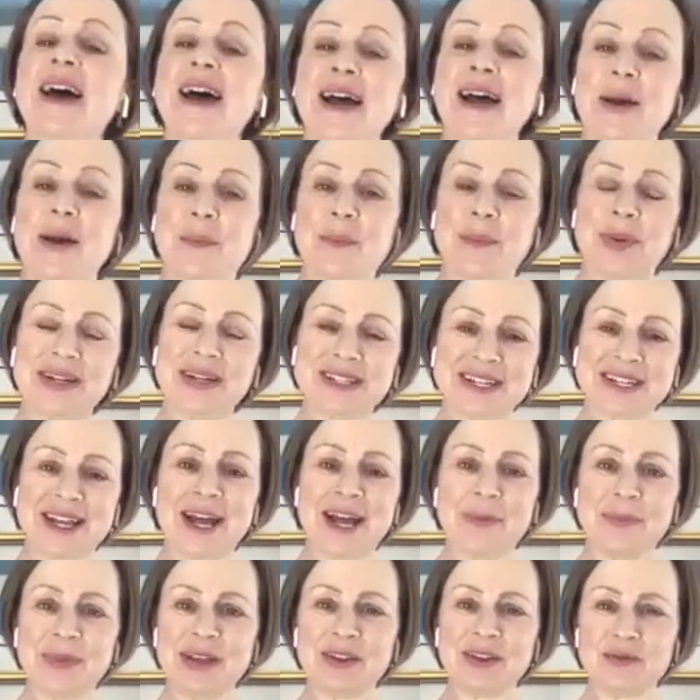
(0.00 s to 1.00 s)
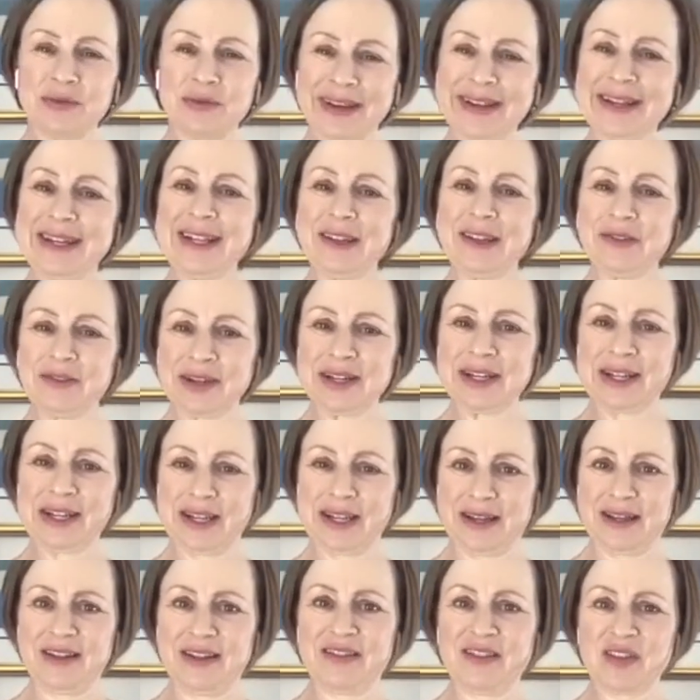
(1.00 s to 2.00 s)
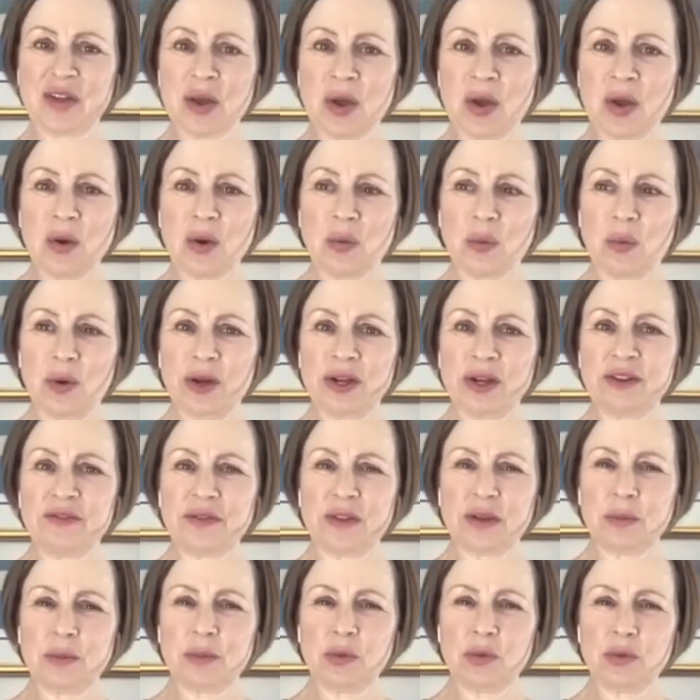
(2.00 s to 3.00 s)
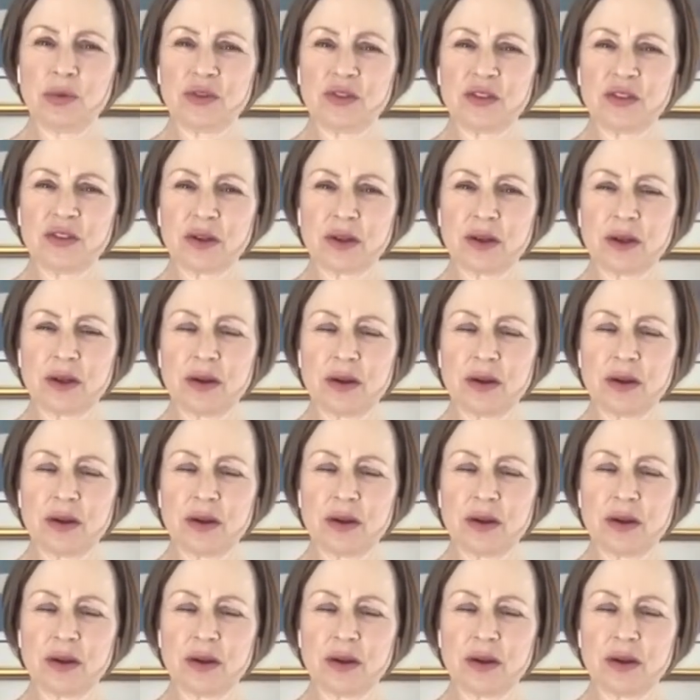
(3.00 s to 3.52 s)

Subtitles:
but tapping really, really is one of the most